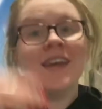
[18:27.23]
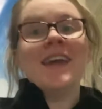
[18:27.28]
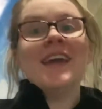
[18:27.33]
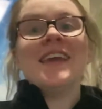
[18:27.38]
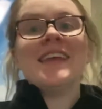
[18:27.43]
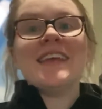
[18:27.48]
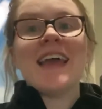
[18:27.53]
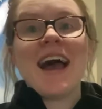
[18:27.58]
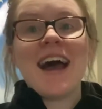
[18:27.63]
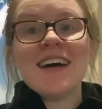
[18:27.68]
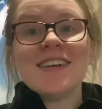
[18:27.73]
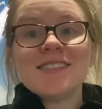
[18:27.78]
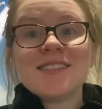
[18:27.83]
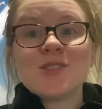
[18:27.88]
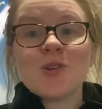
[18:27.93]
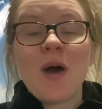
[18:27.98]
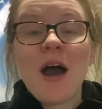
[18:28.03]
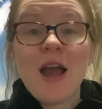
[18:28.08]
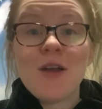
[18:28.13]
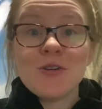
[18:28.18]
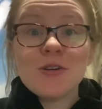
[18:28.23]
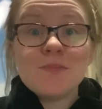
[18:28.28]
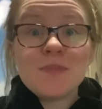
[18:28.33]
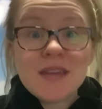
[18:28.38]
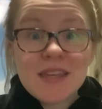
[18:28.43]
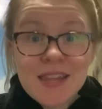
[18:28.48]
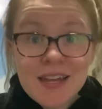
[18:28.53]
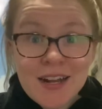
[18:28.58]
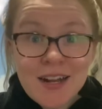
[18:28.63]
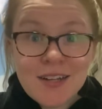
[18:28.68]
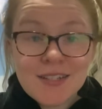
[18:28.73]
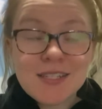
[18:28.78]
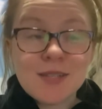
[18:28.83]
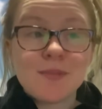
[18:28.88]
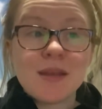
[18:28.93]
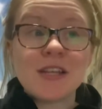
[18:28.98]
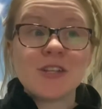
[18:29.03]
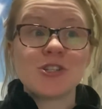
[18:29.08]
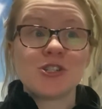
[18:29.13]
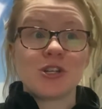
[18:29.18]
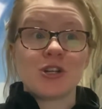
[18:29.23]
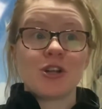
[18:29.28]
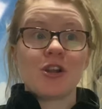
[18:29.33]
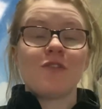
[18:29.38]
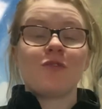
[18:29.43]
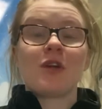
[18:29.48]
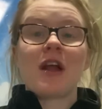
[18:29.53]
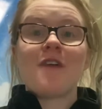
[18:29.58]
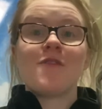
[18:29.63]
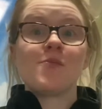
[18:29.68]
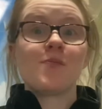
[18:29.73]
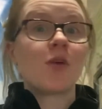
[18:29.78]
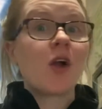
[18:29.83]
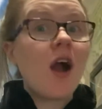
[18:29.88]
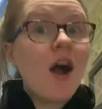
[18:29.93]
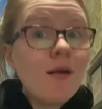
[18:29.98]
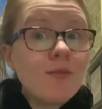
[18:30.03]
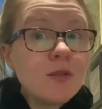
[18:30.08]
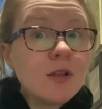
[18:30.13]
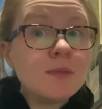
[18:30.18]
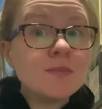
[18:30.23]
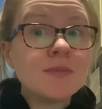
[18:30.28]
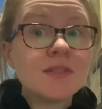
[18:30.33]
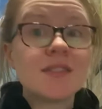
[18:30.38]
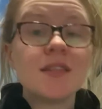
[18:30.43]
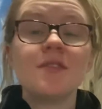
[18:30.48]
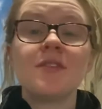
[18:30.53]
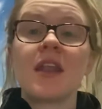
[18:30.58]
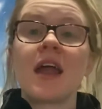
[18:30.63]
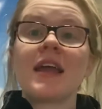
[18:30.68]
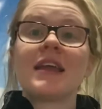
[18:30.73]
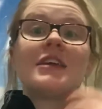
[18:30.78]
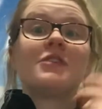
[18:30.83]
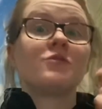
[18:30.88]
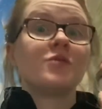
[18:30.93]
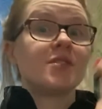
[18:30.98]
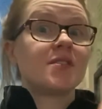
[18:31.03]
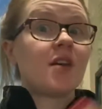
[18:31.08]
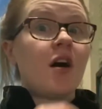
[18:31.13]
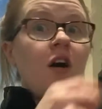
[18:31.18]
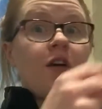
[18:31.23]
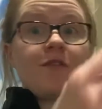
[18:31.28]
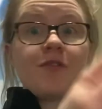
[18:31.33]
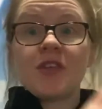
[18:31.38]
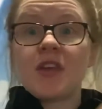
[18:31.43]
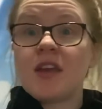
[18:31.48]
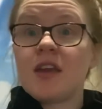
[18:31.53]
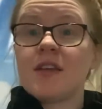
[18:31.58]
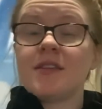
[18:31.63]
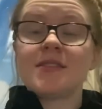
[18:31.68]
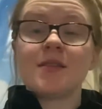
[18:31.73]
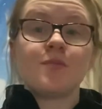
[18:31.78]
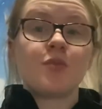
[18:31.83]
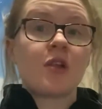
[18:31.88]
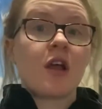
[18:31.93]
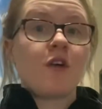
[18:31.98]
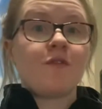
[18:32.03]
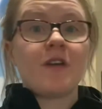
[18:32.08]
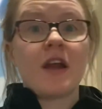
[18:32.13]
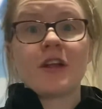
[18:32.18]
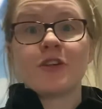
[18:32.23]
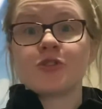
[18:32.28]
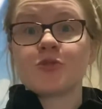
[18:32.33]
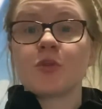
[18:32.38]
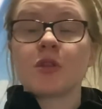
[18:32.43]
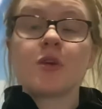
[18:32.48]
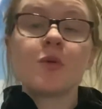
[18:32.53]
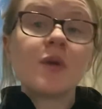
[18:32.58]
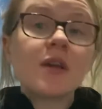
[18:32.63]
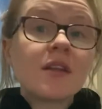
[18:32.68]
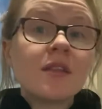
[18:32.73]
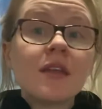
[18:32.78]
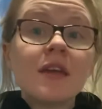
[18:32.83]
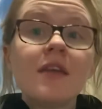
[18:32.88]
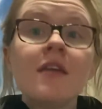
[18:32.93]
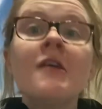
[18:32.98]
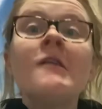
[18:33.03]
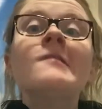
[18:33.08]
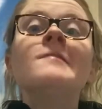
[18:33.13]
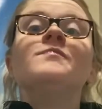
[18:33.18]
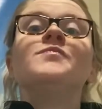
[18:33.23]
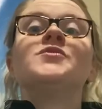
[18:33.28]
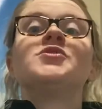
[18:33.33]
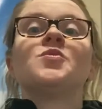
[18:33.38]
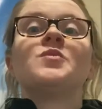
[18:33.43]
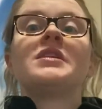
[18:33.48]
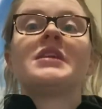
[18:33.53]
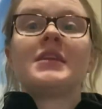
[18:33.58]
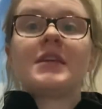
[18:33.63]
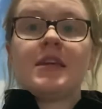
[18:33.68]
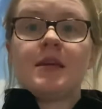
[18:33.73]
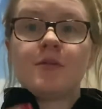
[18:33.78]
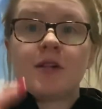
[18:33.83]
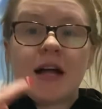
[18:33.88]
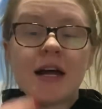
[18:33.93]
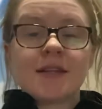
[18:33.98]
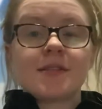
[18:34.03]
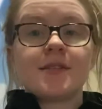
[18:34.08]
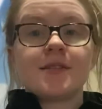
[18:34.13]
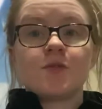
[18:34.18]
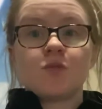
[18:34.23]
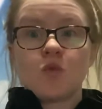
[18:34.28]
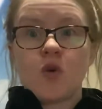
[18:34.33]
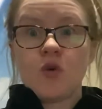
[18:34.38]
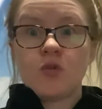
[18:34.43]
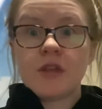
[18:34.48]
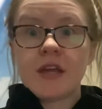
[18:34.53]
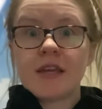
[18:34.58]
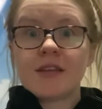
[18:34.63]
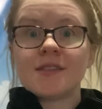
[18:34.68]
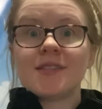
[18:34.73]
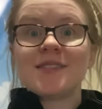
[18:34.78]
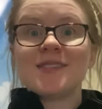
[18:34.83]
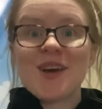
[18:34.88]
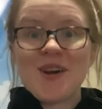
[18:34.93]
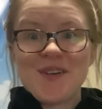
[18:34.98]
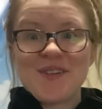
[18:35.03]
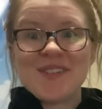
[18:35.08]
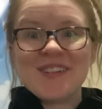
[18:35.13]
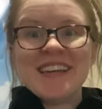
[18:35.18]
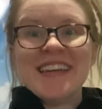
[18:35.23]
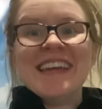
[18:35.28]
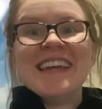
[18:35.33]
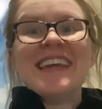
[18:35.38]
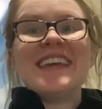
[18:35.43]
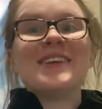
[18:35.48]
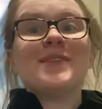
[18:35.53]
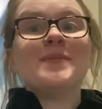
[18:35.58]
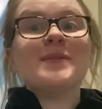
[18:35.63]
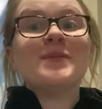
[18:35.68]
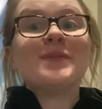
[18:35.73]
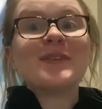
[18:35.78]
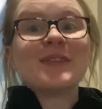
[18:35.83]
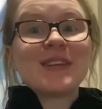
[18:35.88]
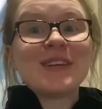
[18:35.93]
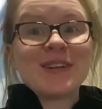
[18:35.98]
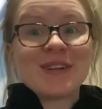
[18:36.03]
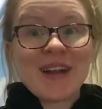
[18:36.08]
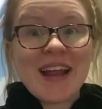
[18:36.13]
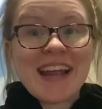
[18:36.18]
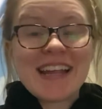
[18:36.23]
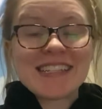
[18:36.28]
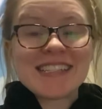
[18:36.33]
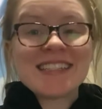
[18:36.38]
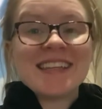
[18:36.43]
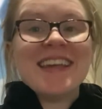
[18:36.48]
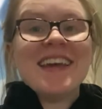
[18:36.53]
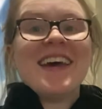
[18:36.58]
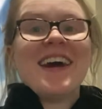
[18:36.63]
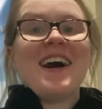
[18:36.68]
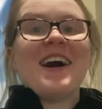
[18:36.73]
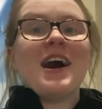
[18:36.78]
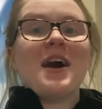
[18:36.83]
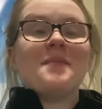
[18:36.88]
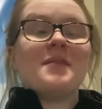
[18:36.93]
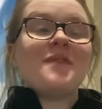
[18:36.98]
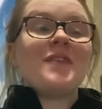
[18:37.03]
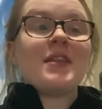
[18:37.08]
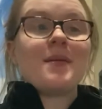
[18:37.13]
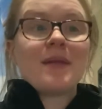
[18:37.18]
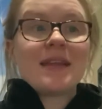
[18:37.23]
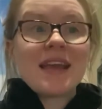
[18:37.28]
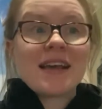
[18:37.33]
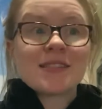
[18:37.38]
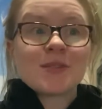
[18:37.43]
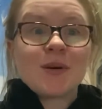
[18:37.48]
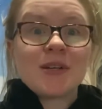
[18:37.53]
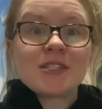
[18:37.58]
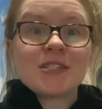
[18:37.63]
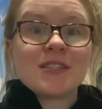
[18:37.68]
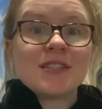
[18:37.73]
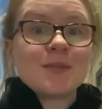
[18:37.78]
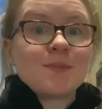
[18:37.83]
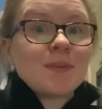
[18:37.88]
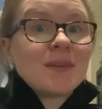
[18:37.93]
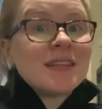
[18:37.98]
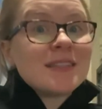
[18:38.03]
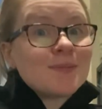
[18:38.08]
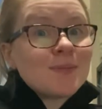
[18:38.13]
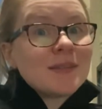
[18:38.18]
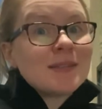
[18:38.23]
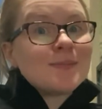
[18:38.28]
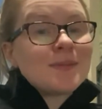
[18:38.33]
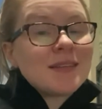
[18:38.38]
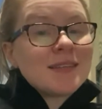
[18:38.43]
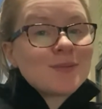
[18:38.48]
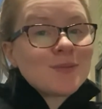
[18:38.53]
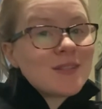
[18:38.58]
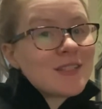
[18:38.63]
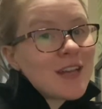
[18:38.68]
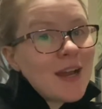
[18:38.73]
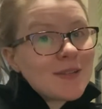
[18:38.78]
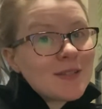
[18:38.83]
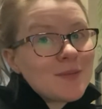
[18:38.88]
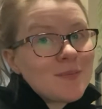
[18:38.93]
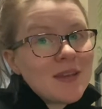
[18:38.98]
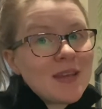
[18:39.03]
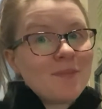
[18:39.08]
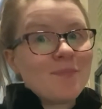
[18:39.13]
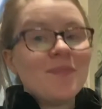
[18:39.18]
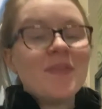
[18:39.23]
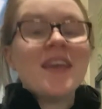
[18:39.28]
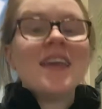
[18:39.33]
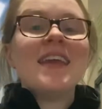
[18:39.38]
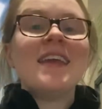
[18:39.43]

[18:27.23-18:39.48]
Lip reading: Yeah, so I will be there to make sure if we're having problems that I can resolve things and put out fires really quickly so we can keep classes rolling. So it'll be really great. If anybody has questions, please, please, please reach out to me.